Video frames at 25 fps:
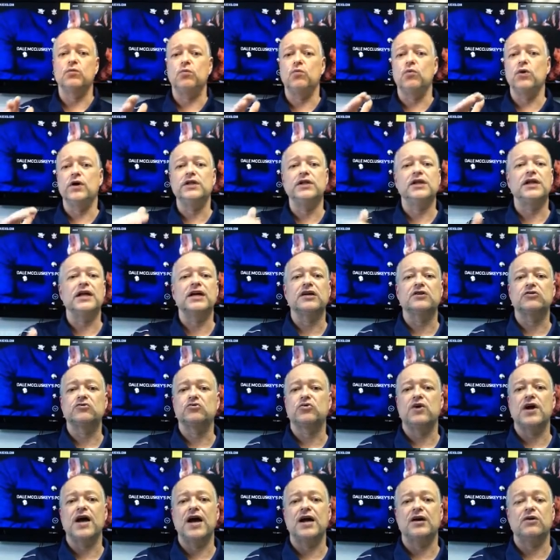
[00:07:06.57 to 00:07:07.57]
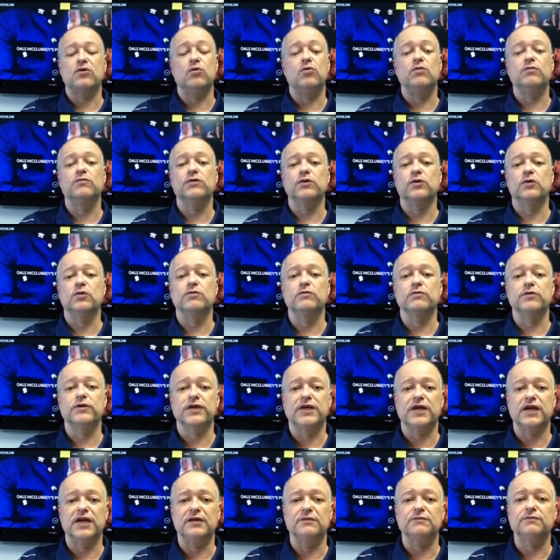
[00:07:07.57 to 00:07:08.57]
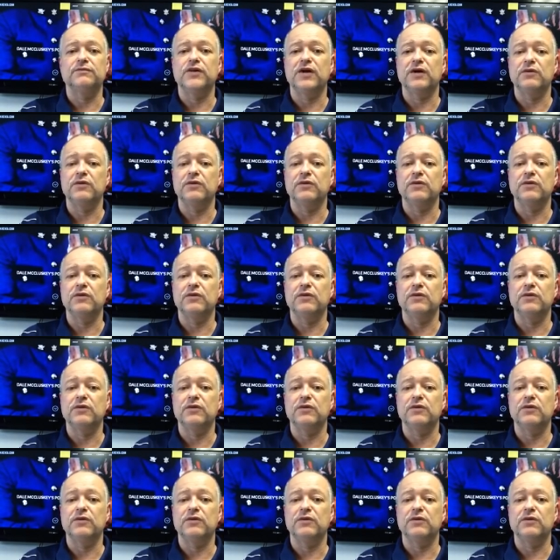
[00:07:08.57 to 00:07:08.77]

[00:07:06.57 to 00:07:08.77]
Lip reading: one leg track over and over again,